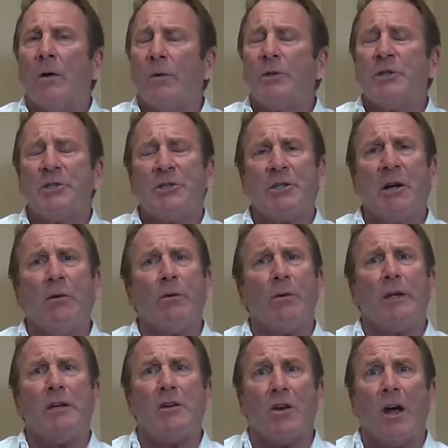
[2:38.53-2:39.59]
which is
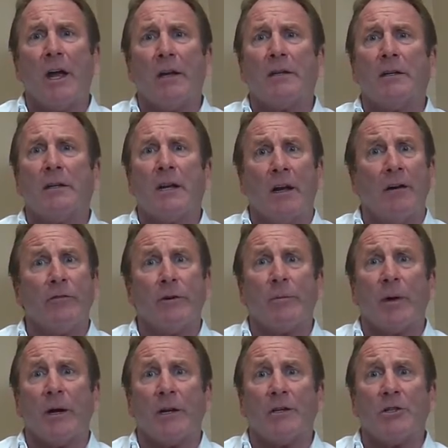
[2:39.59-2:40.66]
generally not covered
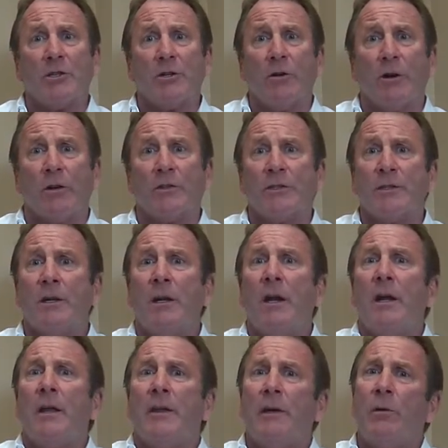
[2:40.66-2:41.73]
by insurance,
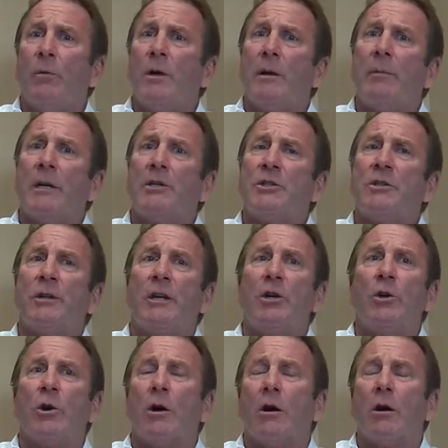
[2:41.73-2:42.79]
that you want to make sure that
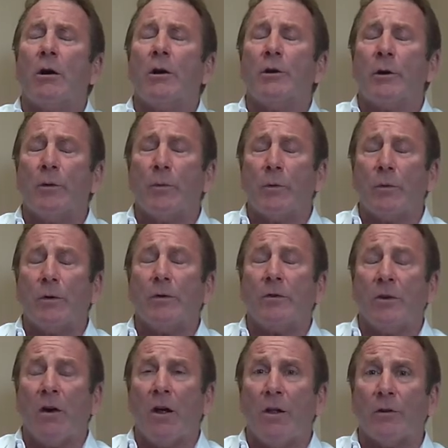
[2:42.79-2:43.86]
your hard-earned
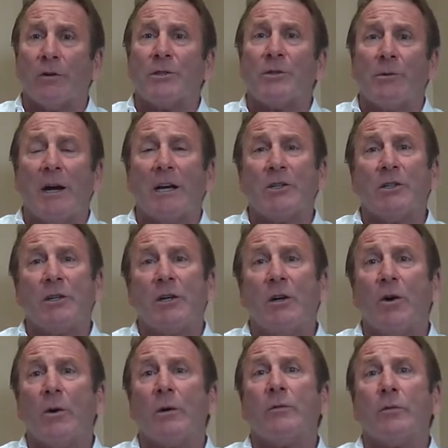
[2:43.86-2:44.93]
dollars are actually
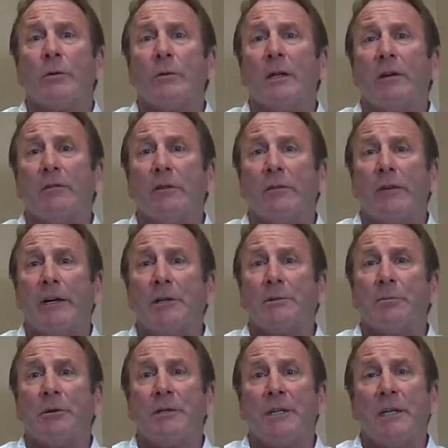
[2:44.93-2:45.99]
going for a level of
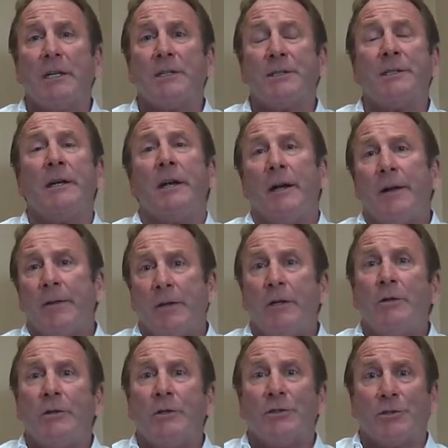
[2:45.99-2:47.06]
expertise that
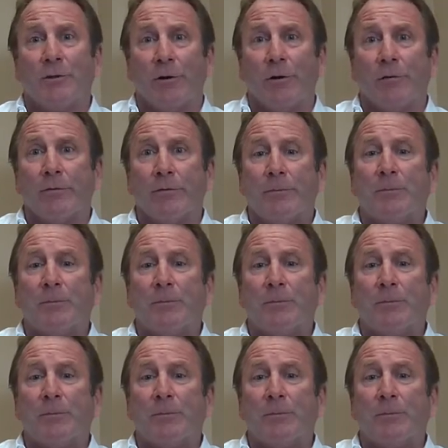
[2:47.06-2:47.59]
you deserve.